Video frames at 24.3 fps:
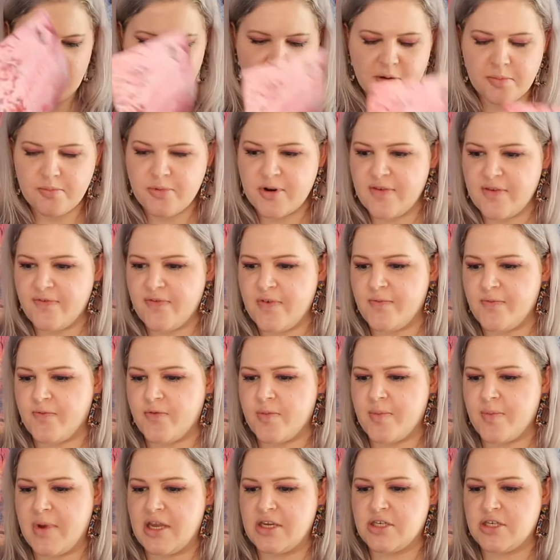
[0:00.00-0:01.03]
little brief
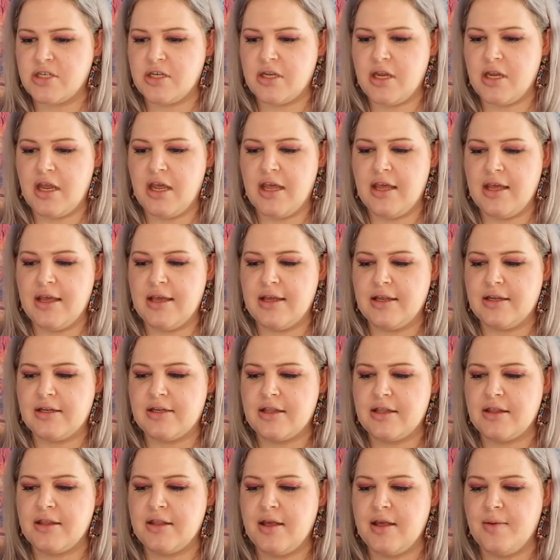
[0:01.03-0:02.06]
information and
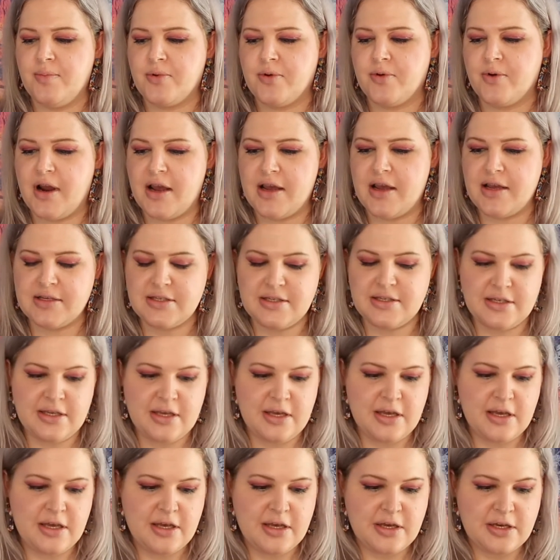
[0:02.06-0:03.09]
the price.
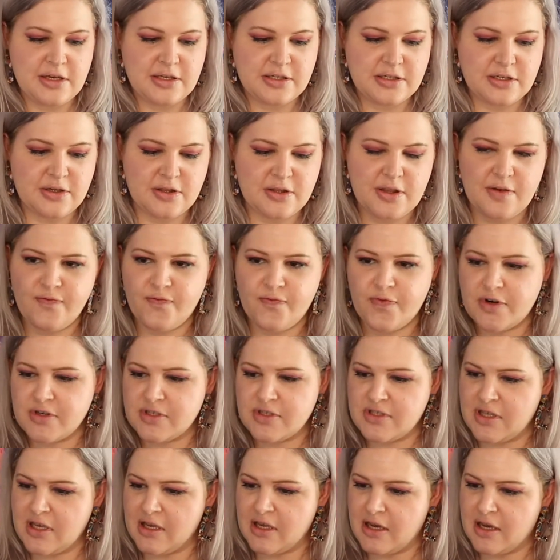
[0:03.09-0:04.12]
So the
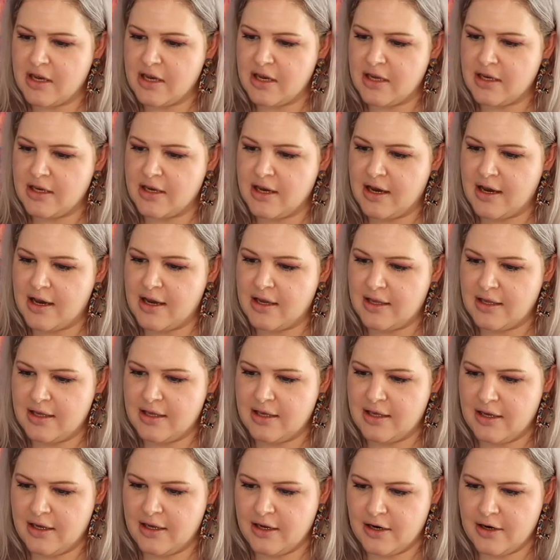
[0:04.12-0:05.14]
first thing I got
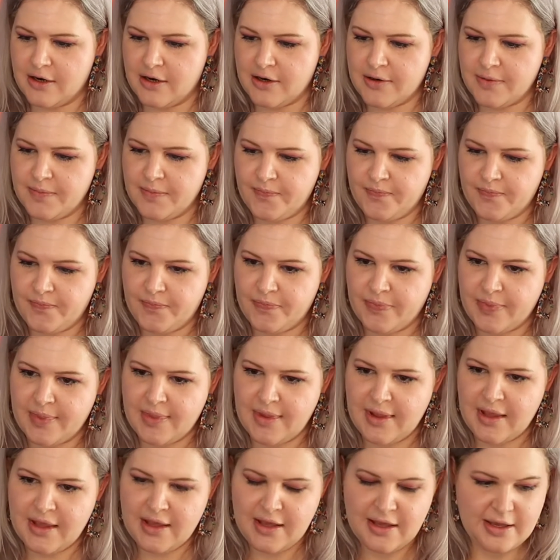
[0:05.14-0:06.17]
here
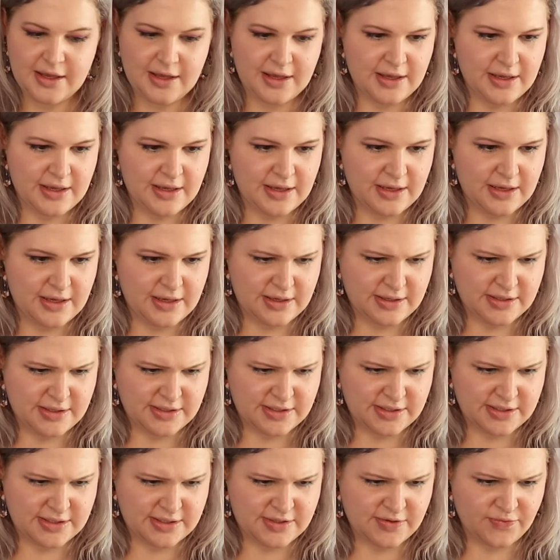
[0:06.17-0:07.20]

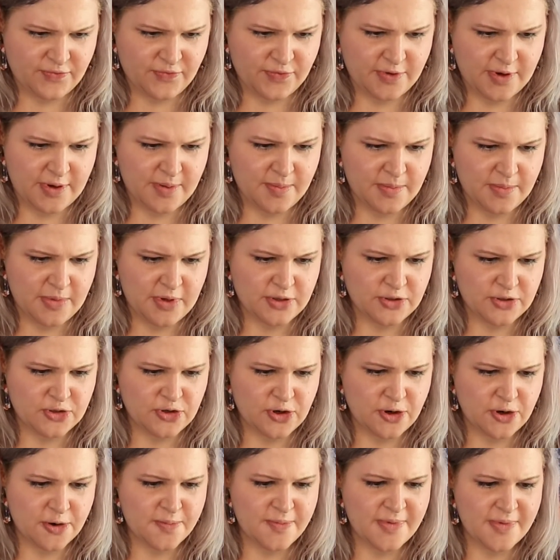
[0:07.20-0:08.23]
is from
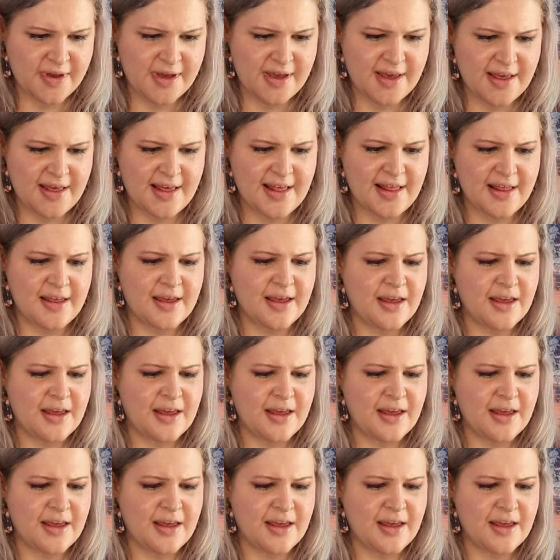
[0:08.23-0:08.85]
Dermilect